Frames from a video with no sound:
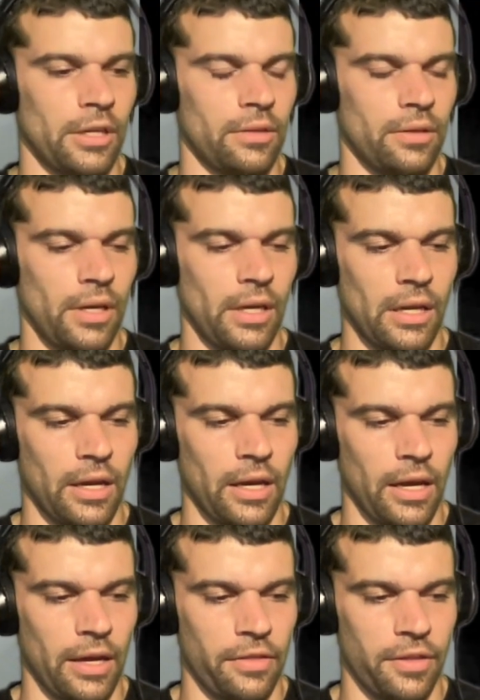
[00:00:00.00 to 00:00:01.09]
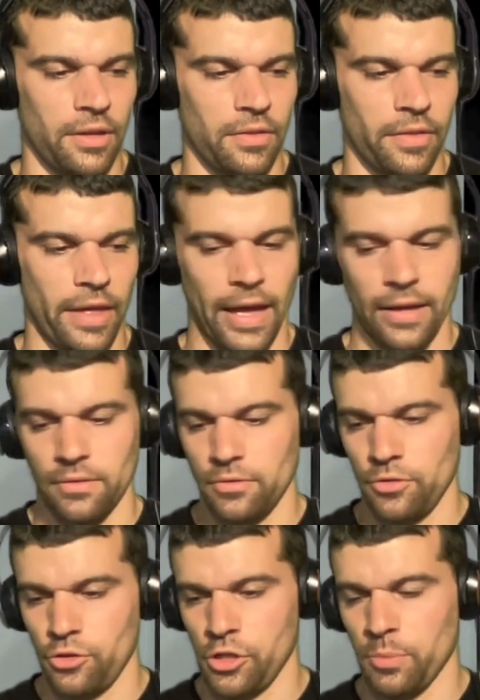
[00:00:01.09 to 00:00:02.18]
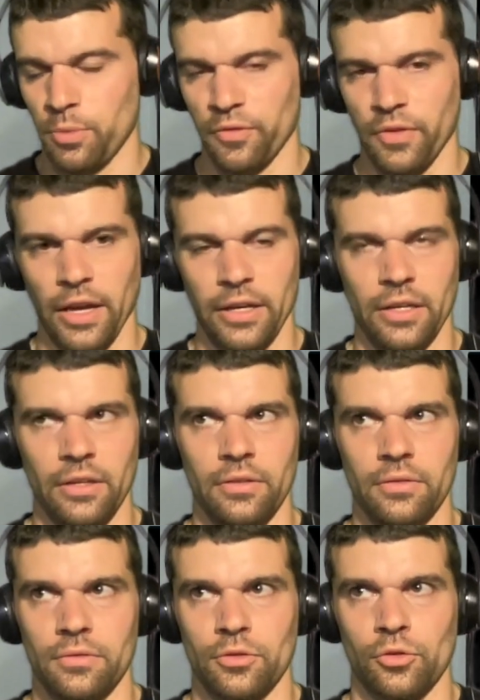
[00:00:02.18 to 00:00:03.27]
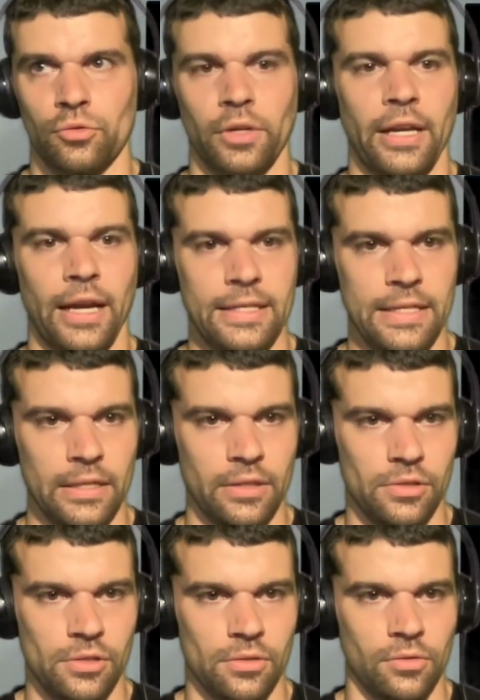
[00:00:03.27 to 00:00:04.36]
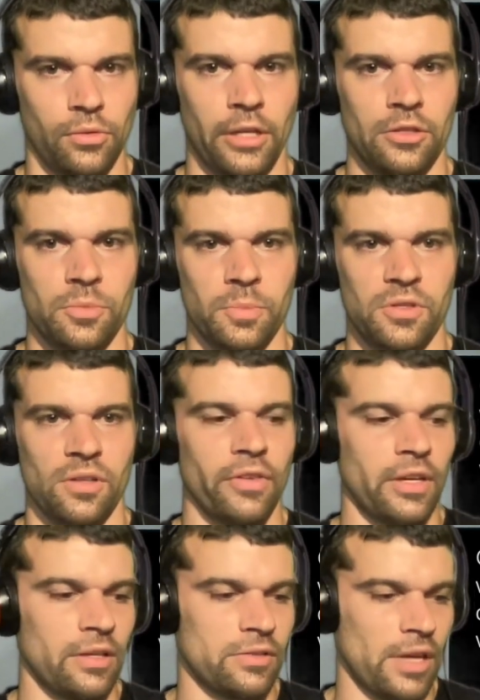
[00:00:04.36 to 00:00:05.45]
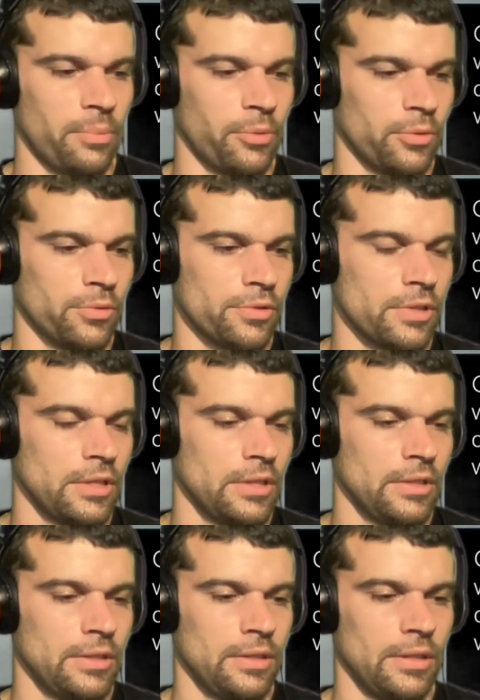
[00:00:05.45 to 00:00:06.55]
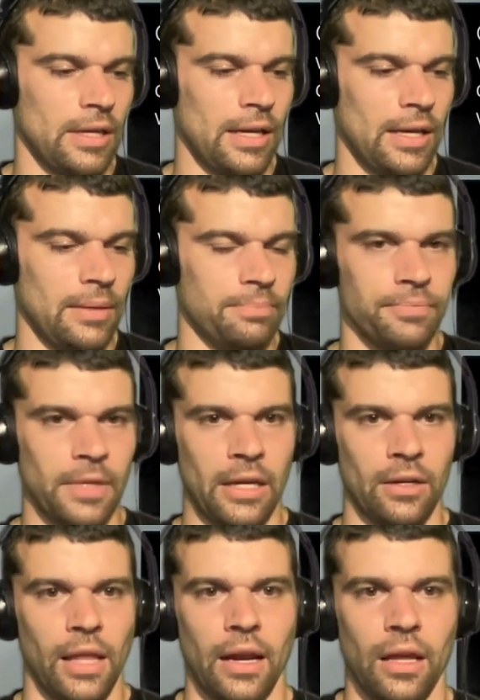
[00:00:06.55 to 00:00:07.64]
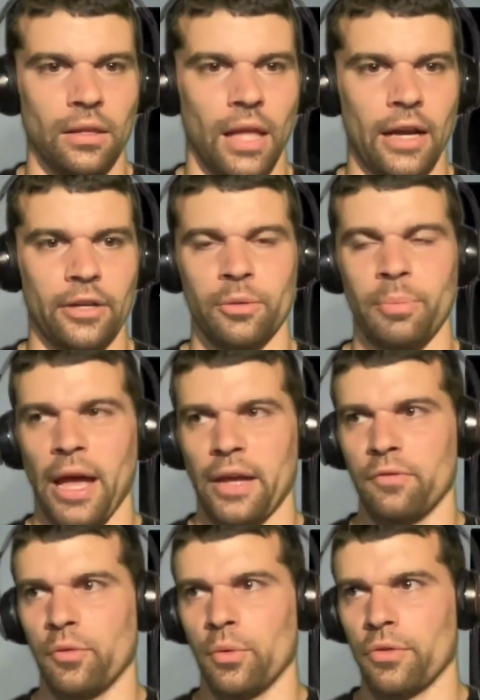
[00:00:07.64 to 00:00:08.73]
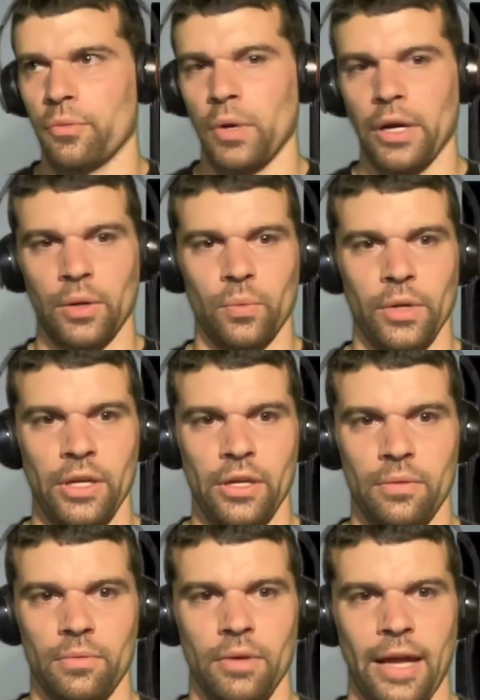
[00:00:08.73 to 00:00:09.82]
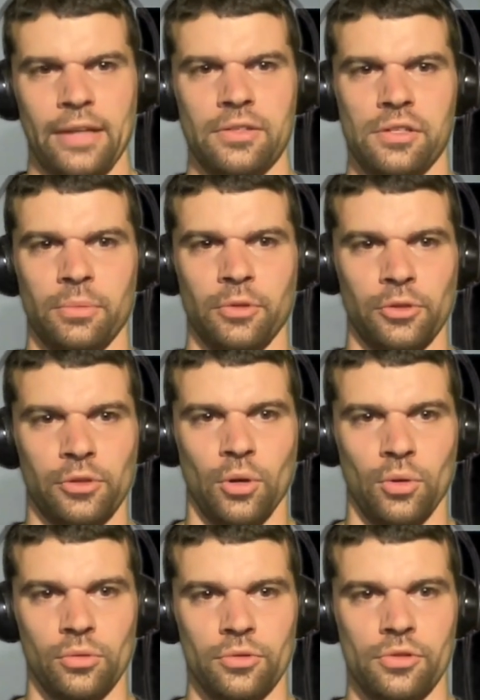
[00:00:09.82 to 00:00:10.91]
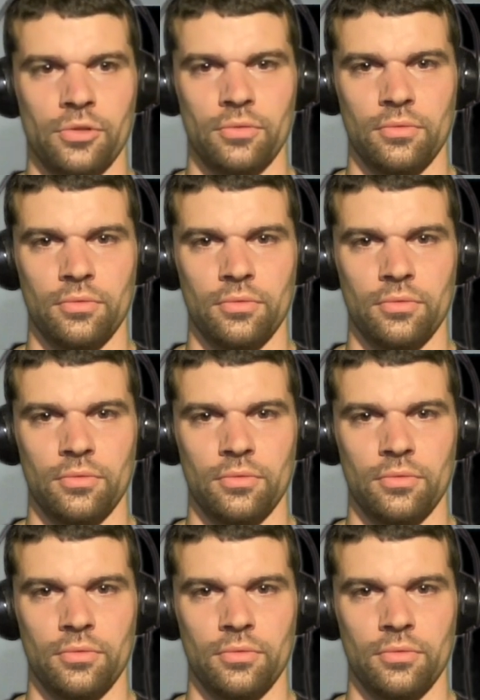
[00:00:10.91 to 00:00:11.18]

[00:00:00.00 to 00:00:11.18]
And, and I, I think that she provided great ideas, great specific examples. Um, and a lot, a lot of good back and forth where we had similar goals